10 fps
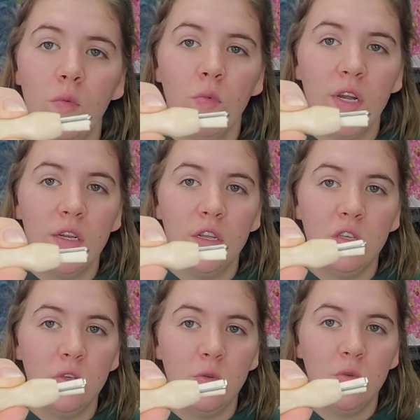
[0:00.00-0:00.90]
when
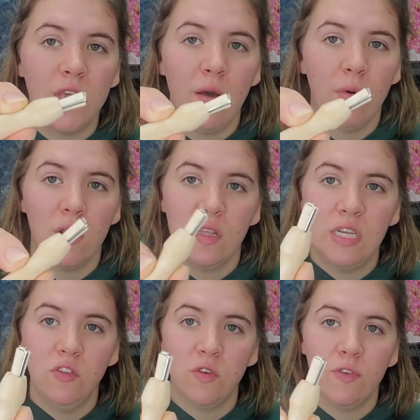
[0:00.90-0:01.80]
you get one of
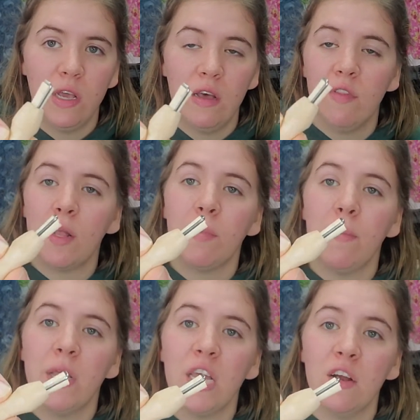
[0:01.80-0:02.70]
these. So if you have like
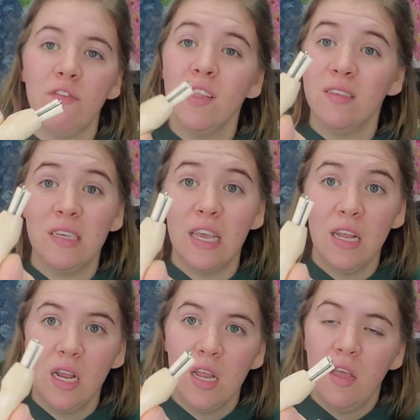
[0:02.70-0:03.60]
my beginner felting
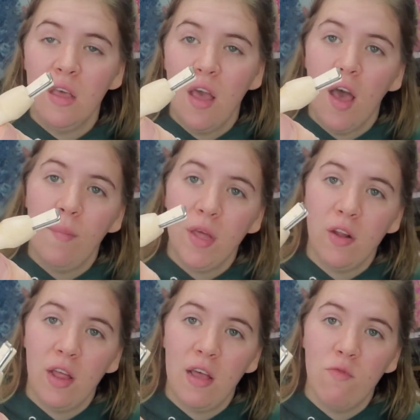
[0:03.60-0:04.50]
kit,
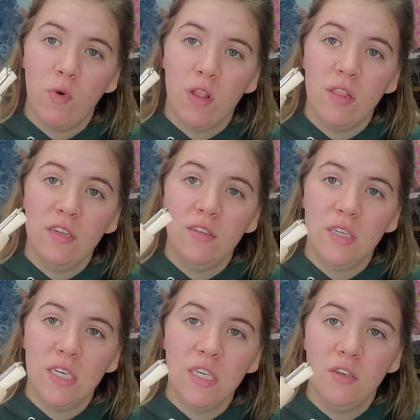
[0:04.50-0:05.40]
it'll have one of these
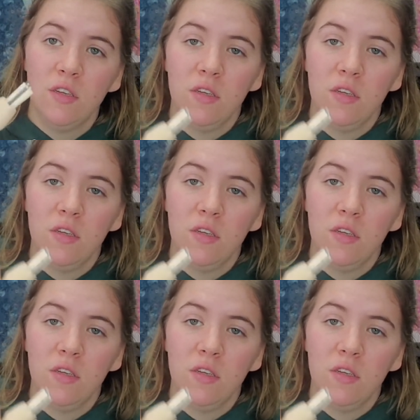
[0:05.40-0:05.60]
in it.